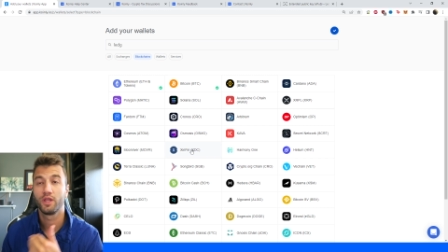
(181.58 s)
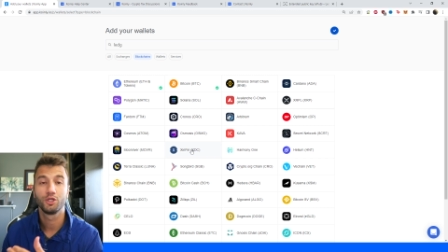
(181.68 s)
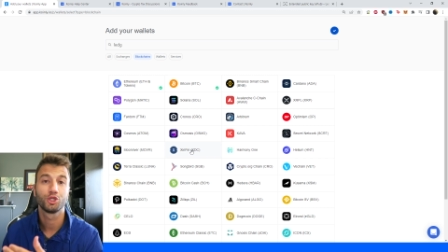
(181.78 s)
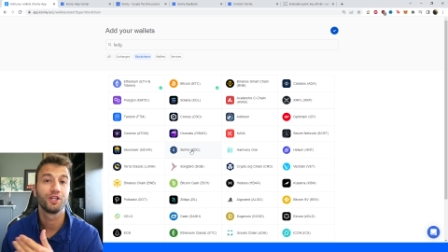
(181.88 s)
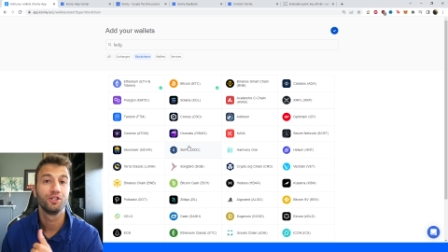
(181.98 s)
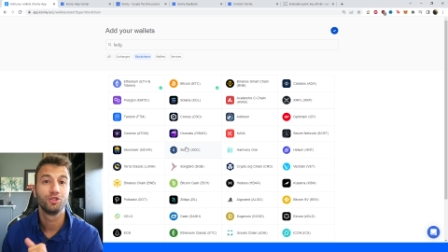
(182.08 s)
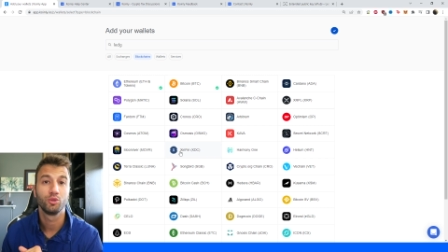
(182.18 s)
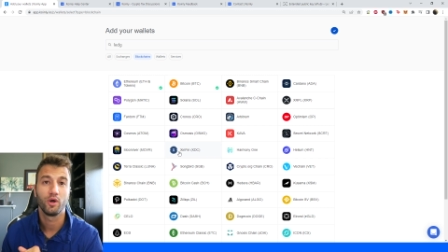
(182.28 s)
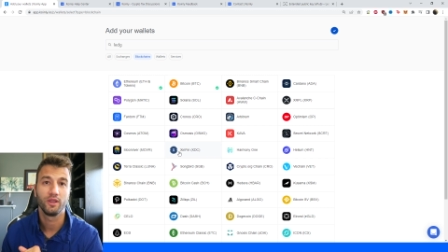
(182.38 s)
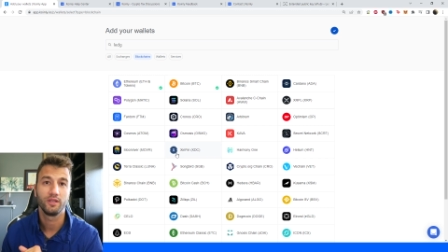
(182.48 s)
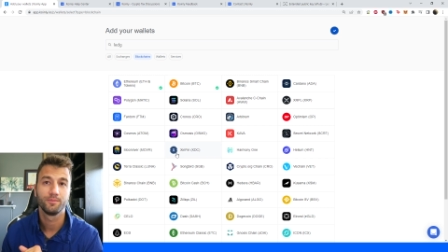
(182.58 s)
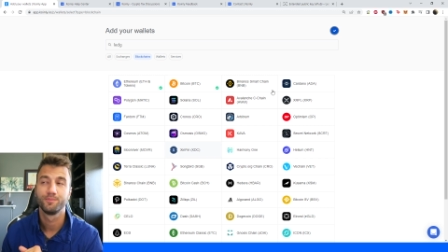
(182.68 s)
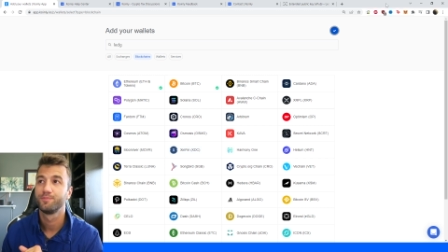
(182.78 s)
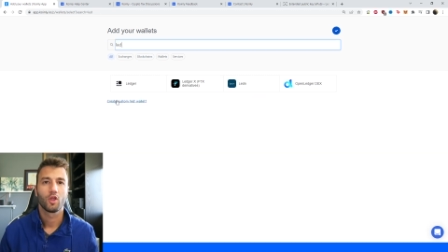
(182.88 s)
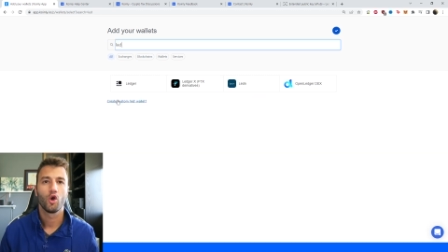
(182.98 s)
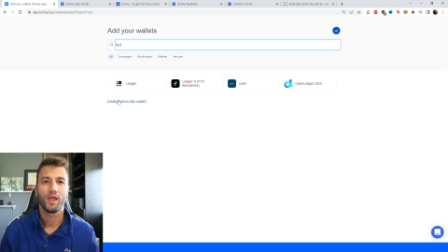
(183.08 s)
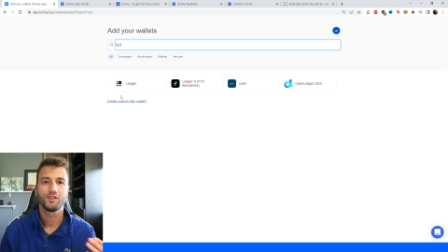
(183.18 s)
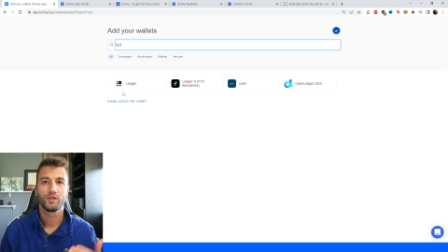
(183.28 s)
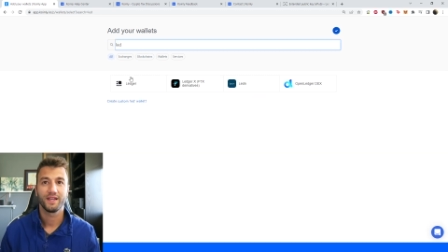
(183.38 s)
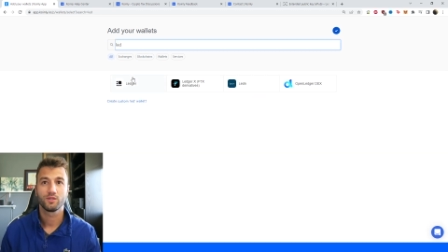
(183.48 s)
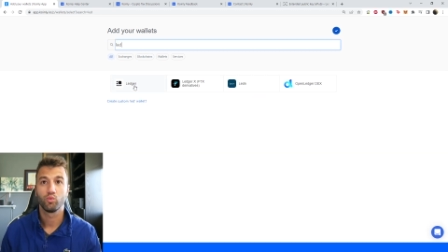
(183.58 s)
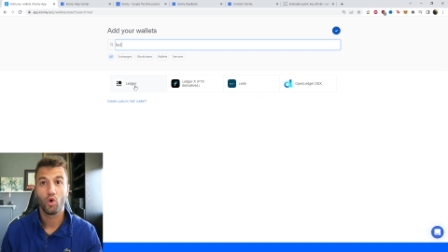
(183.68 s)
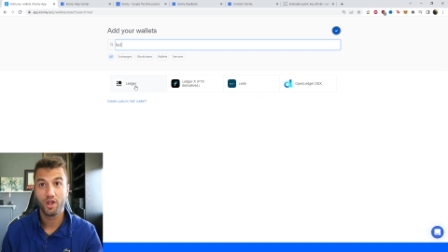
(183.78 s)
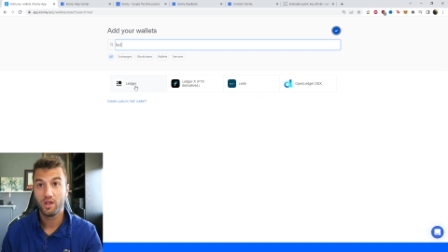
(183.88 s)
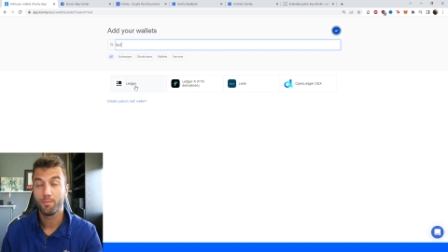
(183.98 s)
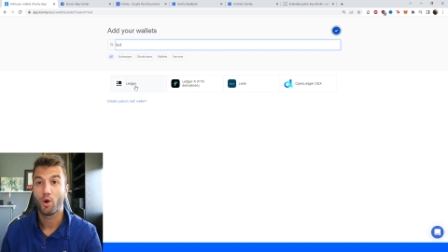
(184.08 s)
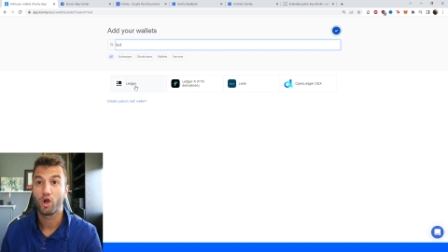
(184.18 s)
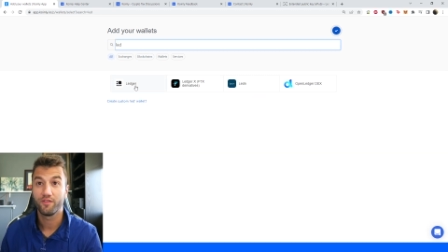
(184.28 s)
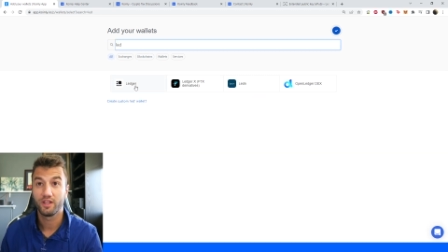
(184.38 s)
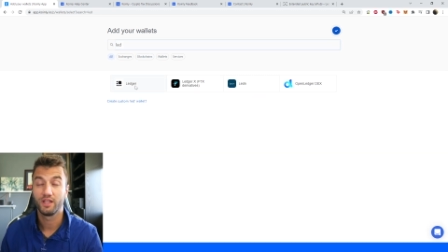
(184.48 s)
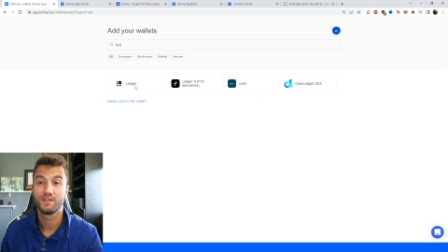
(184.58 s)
Ledger into Koinly. Okay, so that's one part of it.